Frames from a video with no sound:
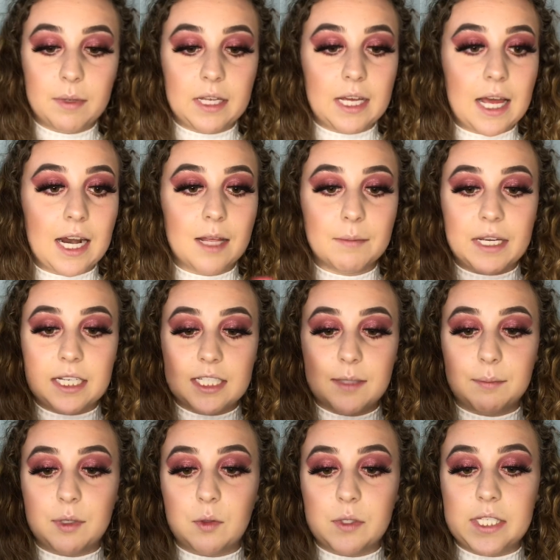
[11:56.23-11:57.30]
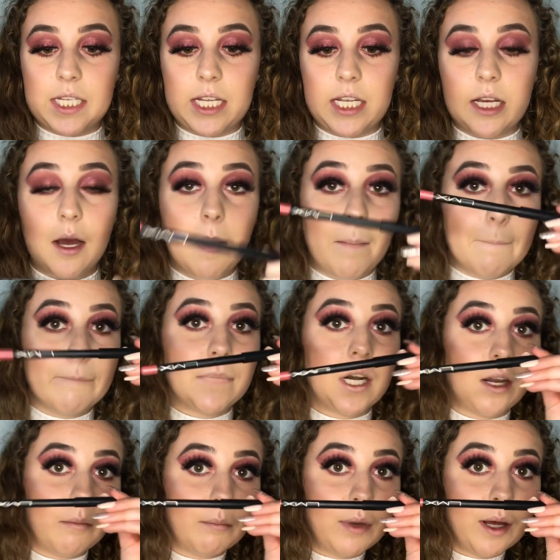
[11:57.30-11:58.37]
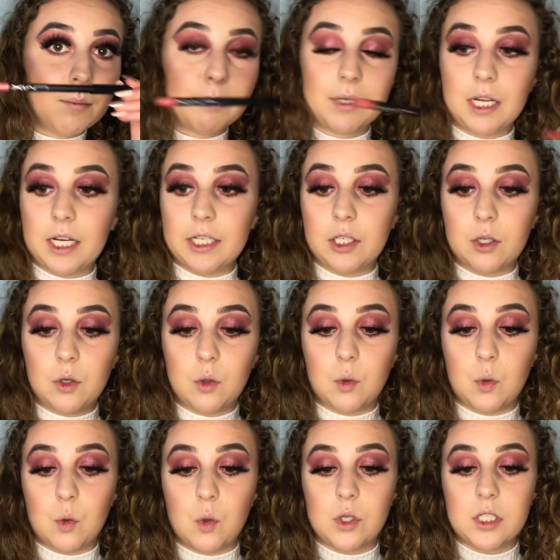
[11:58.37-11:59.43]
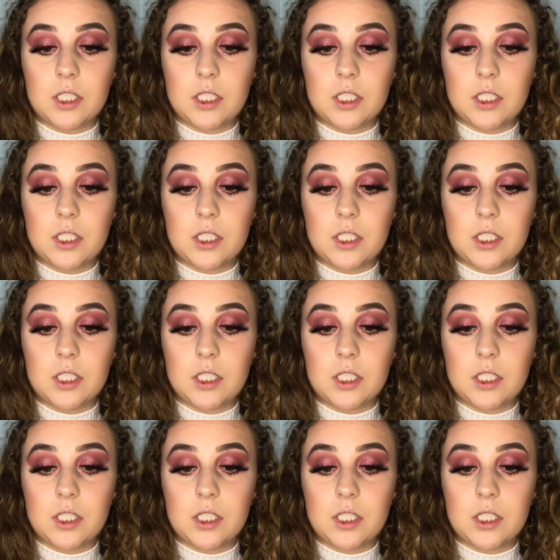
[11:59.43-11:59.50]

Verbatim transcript: It'll be LMX Beauty Plump Up Liner or